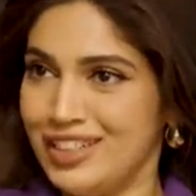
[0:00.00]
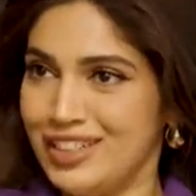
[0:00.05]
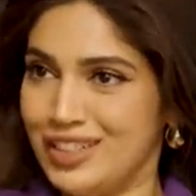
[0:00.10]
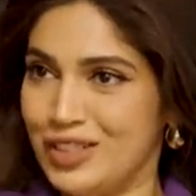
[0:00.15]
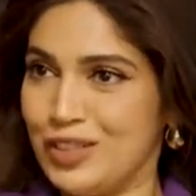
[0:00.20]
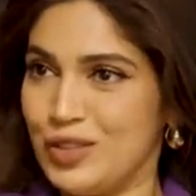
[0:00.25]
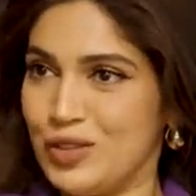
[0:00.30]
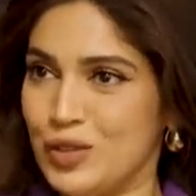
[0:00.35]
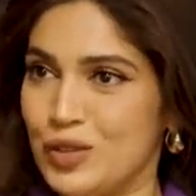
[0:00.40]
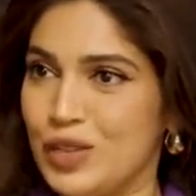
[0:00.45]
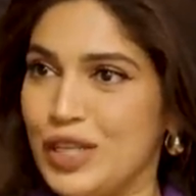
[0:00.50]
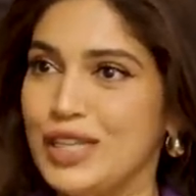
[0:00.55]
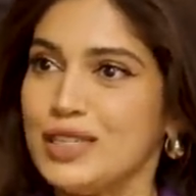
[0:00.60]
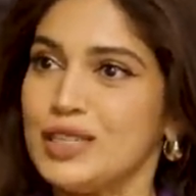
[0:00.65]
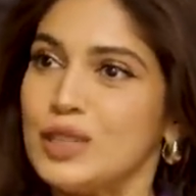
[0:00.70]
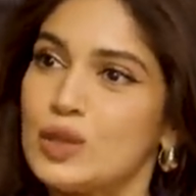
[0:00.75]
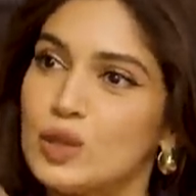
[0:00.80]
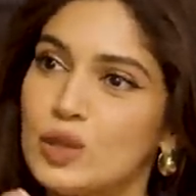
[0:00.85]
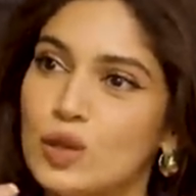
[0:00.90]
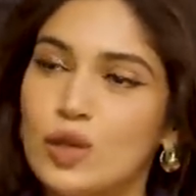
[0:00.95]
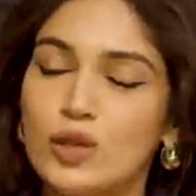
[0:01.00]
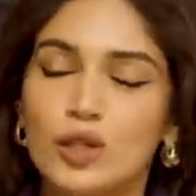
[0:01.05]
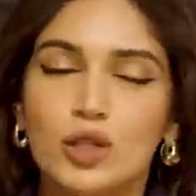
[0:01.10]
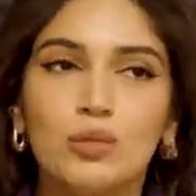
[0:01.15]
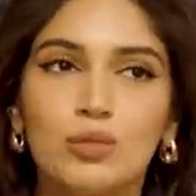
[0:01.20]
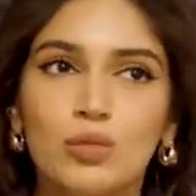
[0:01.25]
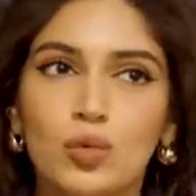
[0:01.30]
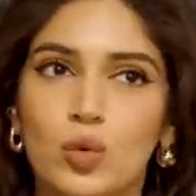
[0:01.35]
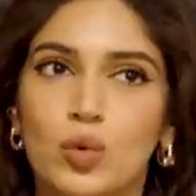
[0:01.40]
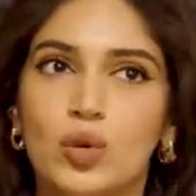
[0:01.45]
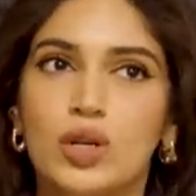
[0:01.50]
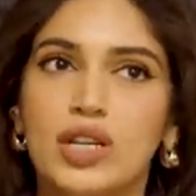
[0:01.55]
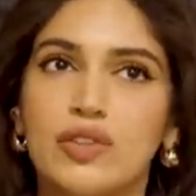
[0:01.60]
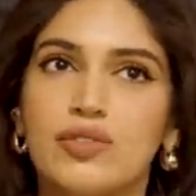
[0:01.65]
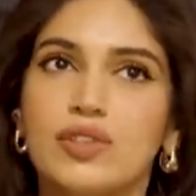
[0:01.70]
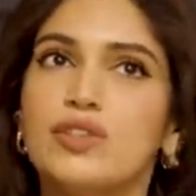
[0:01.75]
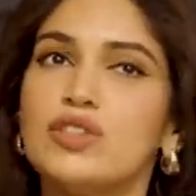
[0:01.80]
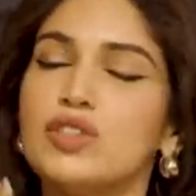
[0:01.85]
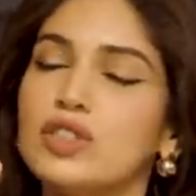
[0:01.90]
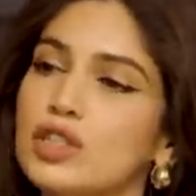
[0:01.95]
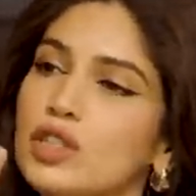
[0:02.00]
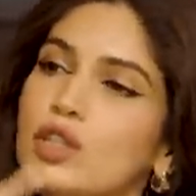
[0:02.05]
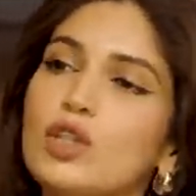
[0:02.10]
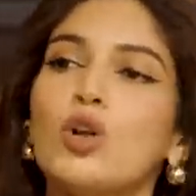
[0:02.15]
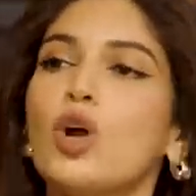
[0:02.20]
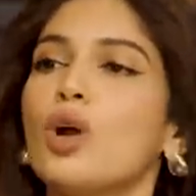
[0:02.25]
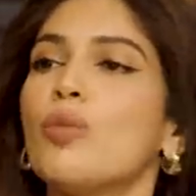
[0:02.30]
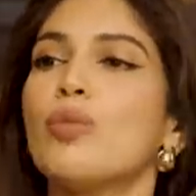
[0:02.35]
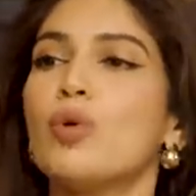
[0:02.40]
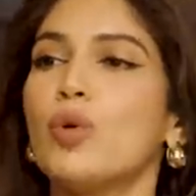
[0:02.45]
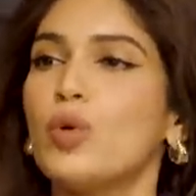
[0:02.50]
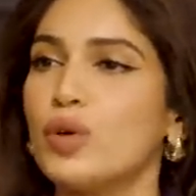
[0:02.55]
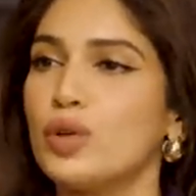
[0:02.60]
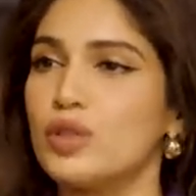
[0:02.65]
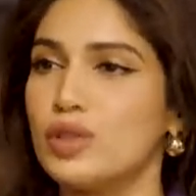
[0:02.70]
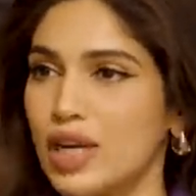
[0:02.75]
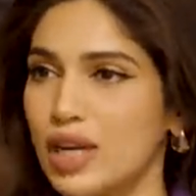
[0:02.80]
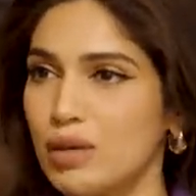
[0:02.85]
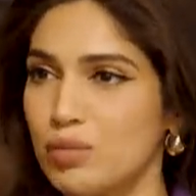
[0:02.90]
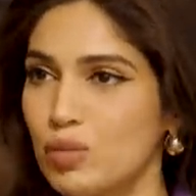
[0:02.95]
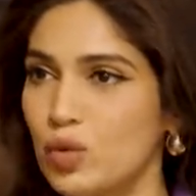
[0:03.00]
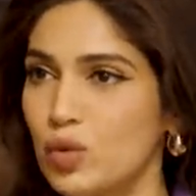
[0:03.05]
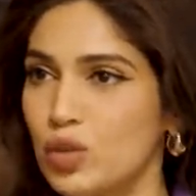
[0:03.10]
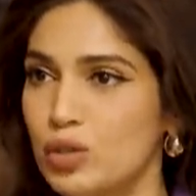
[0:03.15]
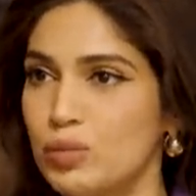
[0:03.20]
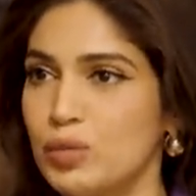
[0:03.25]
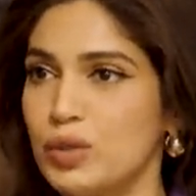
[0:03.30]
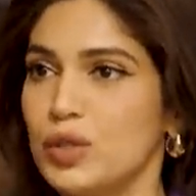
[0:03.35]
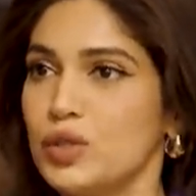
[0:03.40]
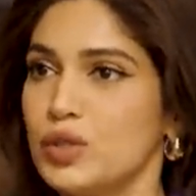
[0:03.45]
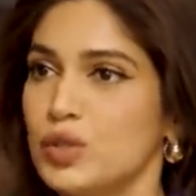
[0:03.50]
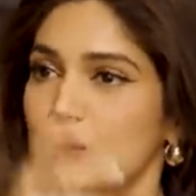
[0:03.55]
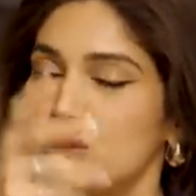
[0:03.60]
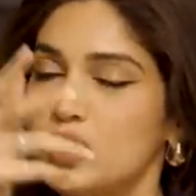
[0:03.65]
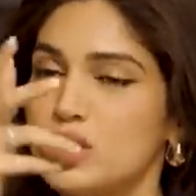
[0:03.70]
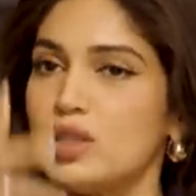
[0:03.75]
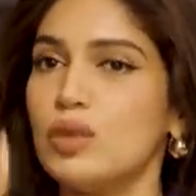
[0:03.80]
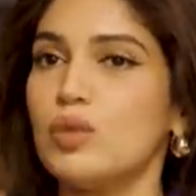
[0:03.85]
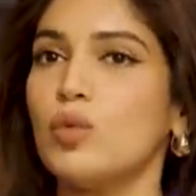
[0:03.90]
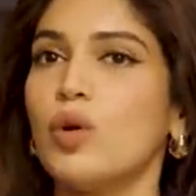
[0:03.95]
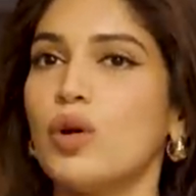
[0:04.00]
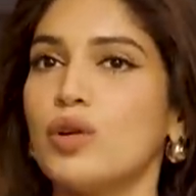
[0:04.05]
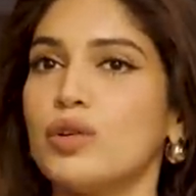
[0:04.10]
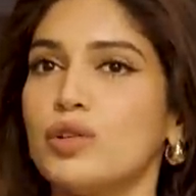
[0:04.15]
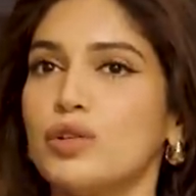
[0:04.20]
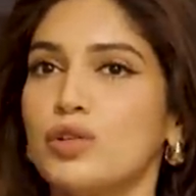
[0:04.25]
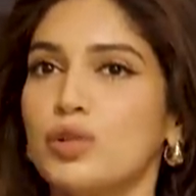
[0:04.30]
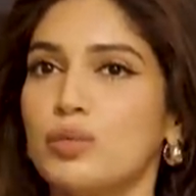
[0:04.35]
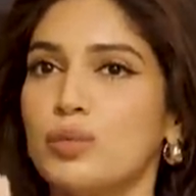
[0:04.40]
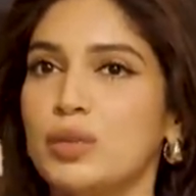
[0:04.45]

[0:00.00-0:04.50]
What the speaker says: You know, there's a certain mold, and we've still not broken that mold, because you still want her to